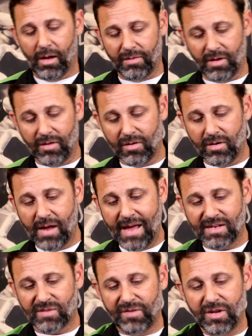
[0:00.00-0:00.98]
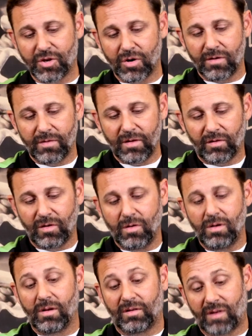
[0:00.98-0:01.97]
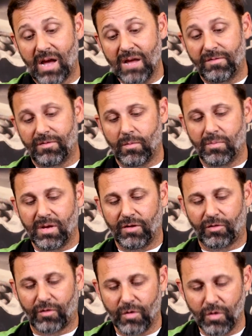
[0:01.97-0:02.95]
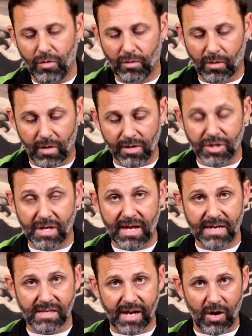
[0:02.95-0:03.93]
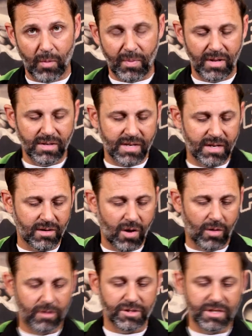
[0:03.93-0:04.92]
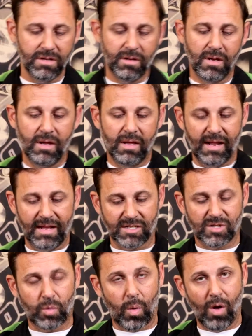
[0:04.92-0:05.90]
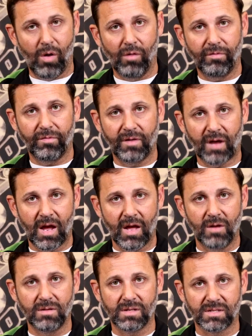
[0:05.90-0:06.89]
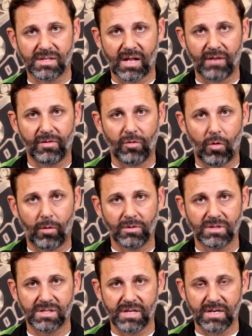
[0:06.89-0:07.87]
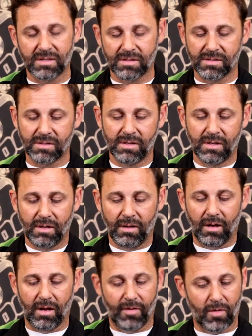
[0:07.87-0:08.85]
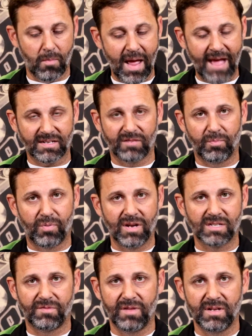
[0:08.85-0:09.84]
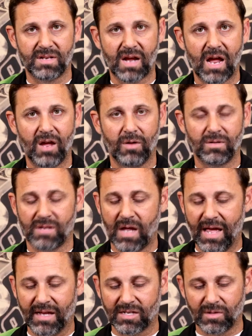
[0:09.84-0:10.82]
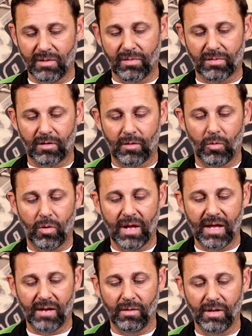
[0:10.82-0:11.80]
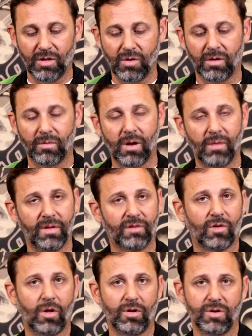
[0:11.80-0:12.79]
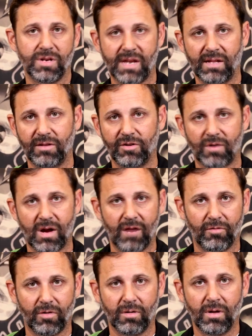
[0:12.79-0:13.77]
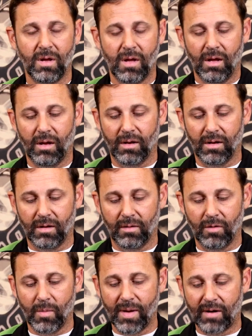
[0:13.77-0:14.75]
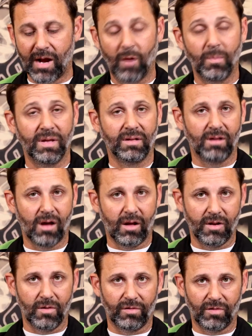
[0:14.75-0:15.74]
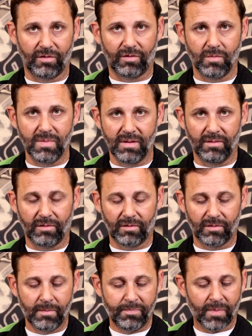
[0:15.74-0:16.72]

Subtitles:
The other nice feature of this unit, aside from being true large case hairpin technology, it has 12 diodes instead of the normal 6. They're massive press fit diodes, excellent thermal handling. You can run this on your daily driver, no matter how big the audio system is.